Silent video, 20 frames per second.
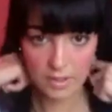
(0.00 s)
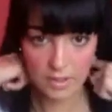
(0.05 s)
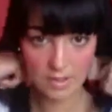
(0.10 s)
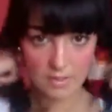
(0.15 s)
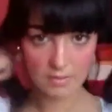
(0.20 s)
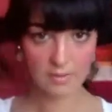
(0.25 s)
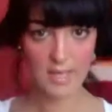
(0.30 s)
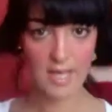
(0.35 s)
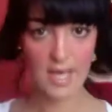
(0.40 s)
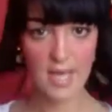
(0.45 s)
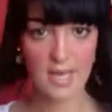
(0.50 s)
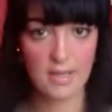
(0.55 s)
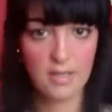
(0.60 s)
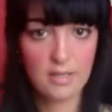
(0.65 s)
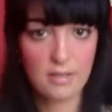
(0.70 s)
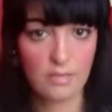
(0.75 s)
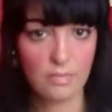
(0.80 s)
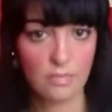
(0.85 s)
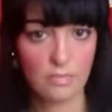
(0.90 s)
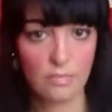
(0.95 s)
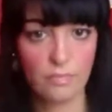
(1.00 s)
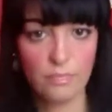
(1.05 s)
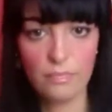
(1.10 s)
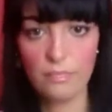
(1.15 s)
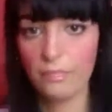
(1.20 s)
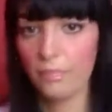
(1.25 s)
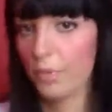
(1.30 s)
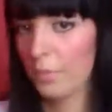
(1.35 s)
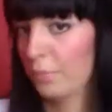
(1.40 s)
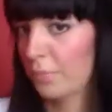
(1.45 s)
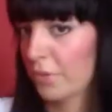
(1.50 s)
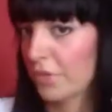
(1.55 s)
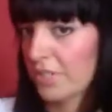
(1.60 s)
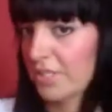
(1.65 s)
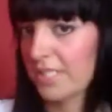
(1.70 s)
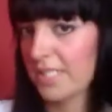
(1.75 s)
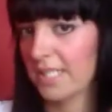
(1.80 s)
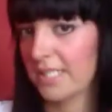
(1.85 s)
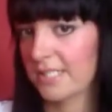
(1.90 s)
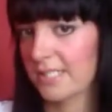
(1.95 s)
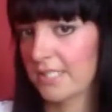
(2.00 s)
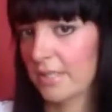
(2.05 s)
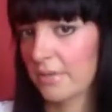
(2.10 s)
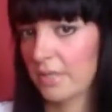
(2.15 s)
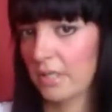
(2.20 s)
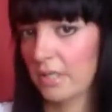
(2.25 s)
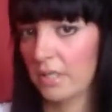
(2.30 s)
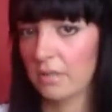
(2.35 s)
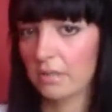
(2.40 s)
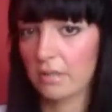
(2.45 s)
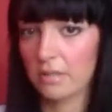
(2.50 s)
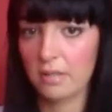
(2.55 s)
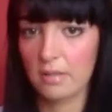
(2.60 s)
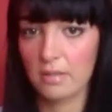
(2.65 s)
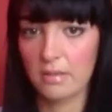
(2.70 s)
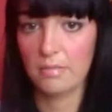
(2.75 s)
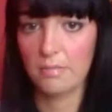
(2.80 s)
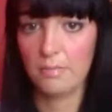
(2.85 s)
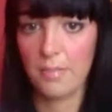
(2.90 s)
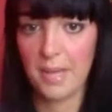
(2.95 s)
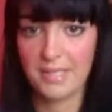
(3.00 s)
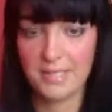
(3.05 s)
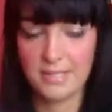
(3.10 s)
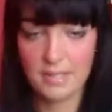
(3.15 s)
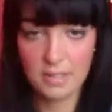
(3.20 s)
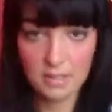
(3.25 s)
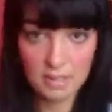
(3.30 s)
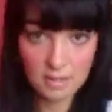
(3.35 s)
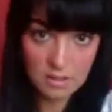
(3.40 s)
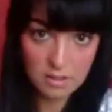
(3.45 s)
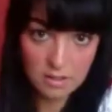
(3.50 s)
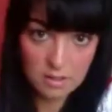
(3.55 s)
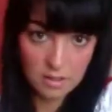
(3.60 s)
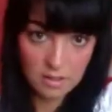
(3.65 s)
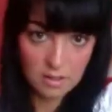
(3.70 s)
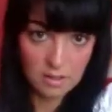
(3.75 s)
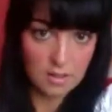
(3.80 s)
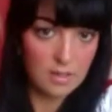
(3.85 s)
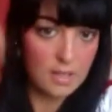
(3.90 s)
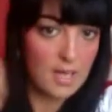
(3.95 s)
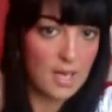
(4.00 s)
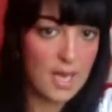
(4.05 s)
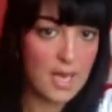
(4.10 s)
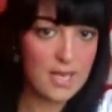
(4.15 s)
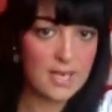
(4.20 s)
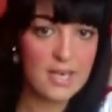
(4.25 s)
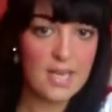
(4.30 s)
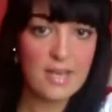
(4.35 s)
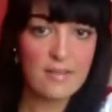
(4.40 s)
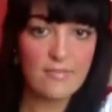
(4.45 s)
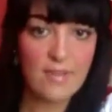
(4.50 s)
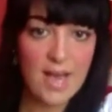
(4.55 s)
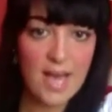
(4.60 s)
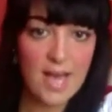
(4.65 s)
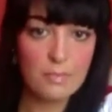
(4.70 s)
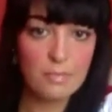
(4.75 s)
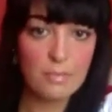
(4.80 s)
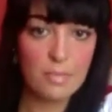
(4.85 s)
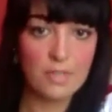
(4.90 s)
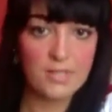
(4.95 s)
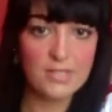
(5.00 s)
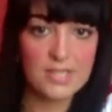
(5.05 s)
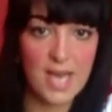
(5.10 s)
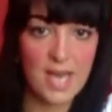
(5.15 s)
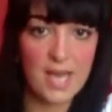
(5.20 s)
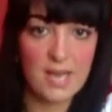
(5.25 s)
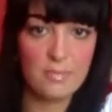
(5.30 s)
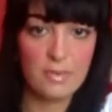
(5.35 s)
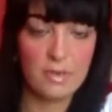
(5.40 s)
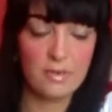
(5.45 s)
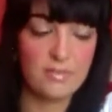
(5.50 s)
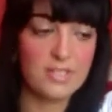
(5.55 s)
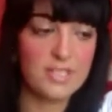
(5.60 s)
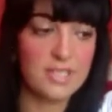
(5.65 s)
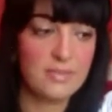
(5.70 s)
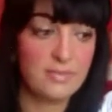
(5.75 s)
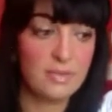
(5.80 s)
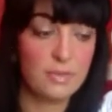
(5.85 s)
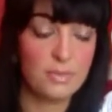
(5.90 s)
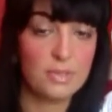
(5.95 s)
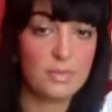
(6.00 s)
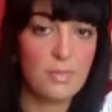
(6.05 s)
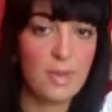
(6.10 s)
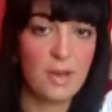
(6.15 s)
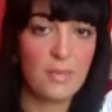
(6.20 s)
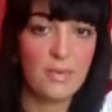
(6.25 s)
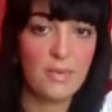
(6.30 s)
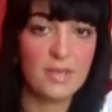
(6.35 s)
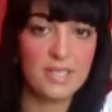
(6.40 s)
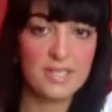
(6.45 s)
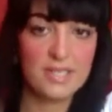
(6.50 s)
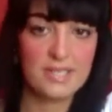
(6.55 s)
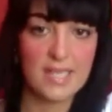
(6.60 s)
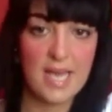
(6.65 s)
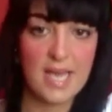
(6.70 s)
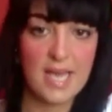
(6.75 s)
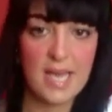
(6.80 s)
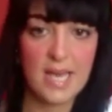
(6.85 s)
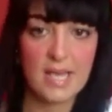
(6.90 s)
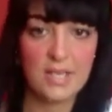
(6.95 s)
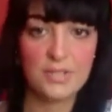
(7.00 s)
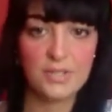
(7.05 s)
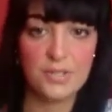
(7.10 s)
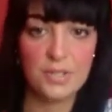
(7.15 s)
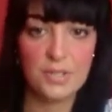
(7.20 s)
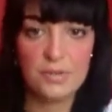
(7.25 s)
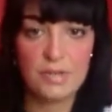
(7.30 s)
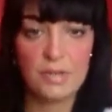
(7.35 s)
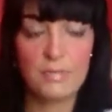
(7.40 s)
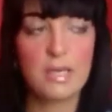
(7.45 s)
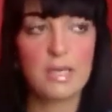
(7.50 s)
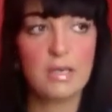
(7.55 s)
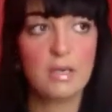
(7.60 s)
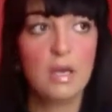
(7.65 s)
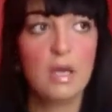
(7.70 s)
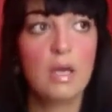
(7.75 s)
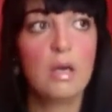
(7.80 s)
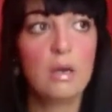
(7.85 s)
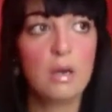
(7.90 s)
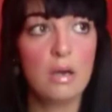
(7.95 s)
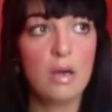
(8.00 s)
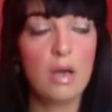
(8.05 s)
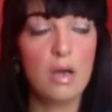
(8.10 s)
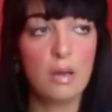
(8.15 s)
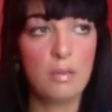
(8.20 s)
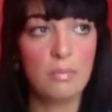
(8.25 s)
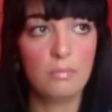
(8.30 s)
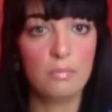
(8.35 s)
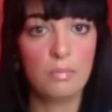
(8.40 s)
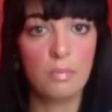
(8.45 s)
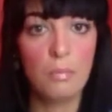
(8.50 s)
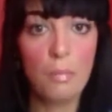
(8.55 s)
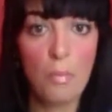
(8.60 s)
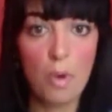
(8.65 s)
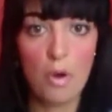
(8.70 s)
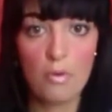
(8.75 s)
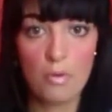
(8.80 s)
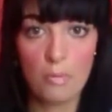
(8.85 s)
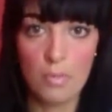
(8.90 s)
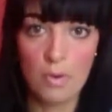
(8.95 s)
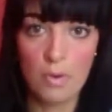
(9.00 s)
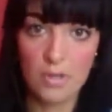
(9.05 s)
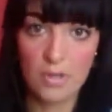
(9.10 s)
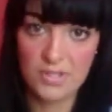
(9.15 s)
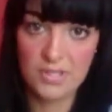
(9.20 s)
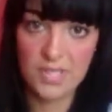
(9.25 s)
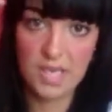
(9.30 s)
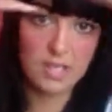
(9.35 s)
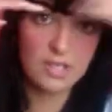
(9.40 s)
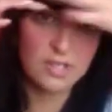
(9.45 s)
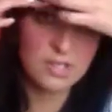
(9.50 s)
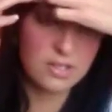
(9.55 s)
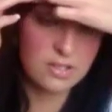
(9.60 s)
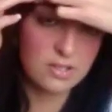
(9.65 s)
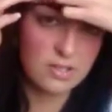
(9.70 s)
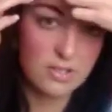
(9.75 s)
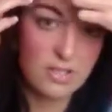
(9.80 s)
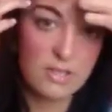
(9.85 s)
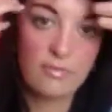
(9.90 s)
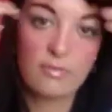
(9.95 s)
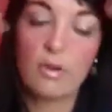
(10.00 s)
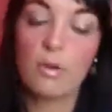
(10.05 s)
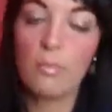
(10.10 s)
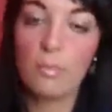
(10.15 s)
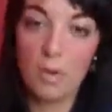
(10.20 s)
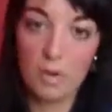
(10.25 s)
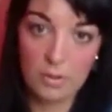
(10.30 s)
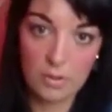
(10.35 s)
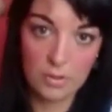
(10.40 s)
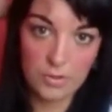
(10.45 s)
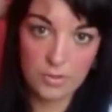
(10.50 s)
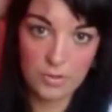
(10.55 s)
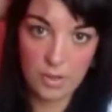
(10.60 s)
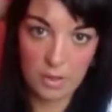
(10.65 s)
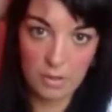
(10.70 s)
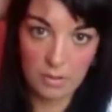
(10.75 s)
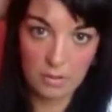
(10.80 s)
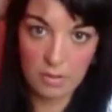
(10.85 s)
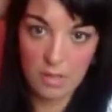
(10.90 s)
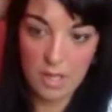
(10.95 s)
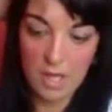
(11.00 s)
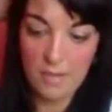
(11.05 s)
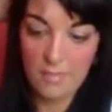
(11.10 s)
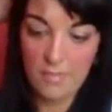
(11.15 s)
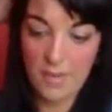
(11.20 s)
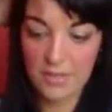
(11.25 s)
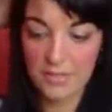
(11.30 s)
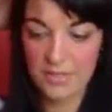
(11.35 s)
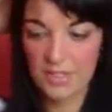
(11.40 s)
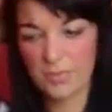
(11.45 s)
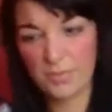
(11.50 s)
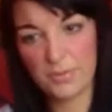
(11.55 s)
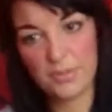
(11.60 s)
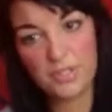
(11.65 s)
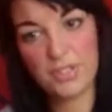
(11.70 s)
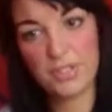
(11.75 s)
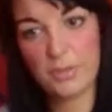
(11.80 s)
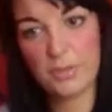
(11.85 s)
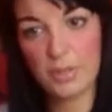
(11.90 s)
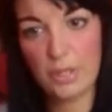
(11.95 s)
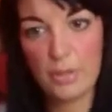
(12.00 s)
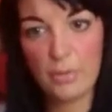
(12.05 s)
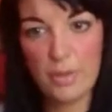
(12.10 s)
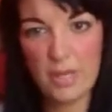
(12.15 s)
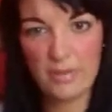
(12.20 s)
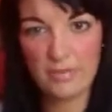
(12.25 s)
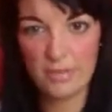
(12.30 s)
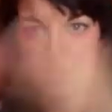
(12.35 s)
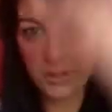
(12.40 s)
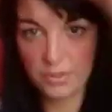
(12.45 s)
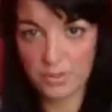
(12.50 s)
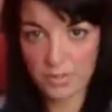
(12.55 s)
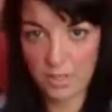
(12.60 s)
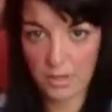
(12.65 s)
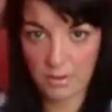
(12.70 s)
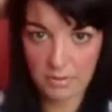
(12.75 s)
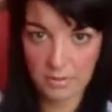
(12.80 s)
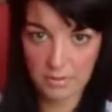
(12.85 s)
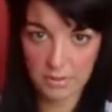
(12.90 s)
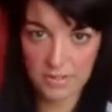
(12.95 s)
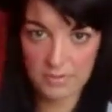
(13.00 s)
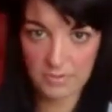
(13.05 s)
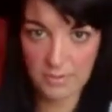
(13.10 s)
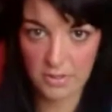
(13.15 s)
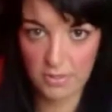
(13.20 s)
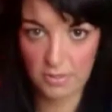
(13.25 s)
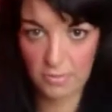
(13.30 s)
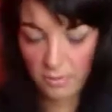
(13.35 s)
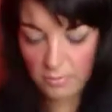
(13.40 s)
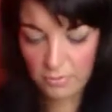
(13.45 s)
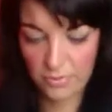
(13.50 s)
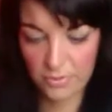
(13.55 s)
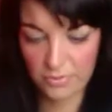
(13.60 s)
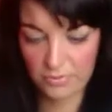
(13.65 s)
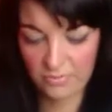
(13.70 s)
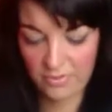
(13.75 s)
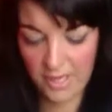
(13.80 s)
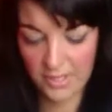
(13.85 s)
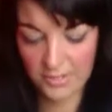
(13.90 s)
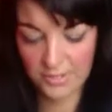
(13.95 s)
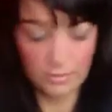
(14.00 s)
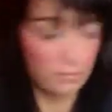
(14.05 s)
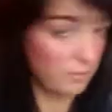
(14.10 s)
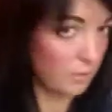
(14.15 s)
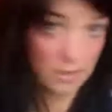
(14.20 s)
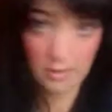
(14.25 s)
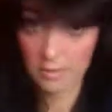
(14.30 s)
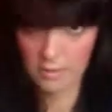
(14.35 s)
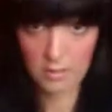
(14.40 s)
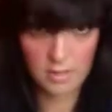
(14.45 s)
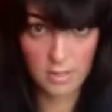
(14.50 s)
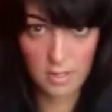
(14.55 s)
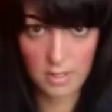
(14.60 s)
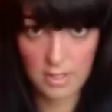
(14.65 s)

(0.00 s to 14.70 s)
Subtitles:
Okay, we'll brush these so they look better. And if I had more time, and obviously if it was my wedding day, I'd do them in more and more sections, so you've got more control. But I just want to do a quick tutorial because my other one was far too long.